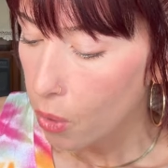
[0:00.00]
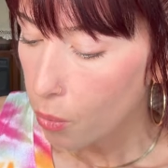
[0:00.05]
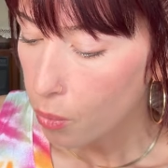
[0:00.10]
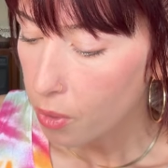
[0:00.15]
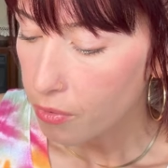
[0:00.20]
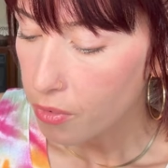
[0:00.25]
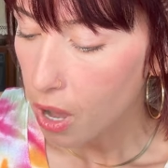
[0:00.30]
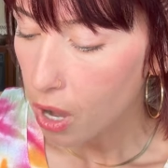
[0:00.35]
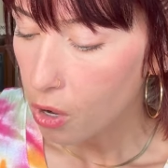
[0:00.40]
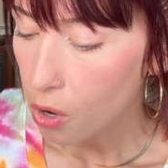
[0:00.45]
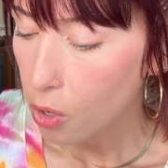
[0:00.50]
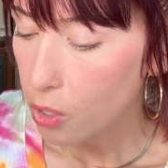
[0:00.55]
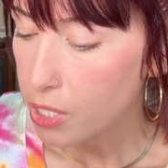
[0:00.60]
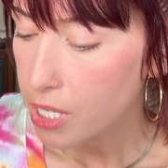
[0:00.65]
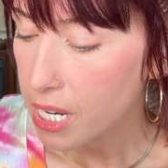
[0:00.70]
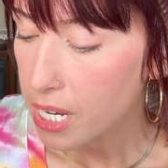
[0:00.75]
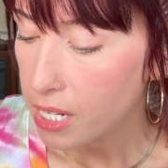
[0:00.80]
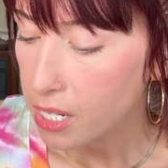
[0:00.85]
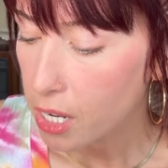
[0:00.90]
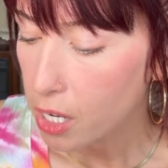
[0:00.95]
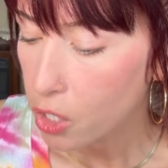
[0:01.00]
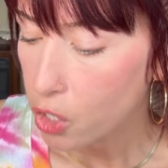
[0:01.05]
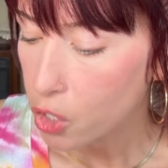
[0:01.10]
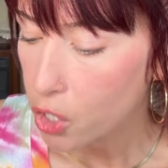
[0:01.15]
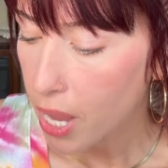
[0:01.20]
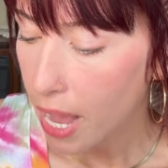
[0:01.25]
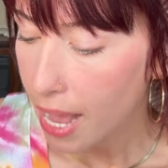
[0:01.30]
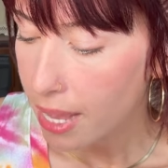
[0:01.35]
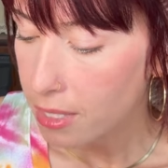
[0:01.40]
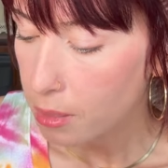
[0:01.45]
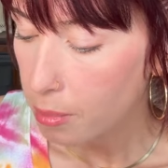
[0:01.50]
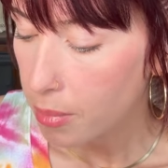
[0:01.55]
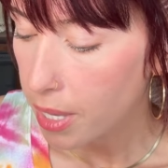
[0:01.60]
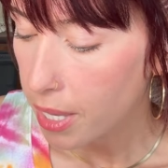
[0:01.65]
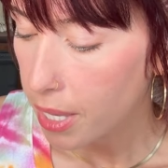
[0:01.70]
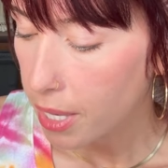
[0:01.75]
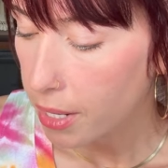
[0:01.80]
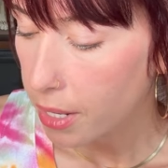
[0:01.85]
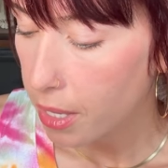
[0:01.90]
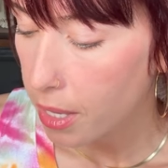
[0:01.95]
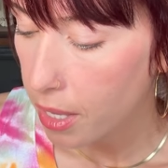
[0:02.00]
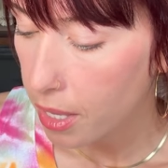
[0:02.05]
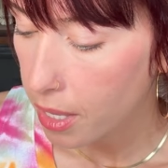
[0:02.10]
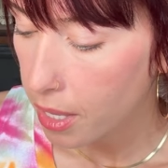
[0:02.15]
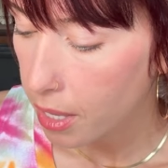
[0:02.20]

We've got gardenia, jasmine,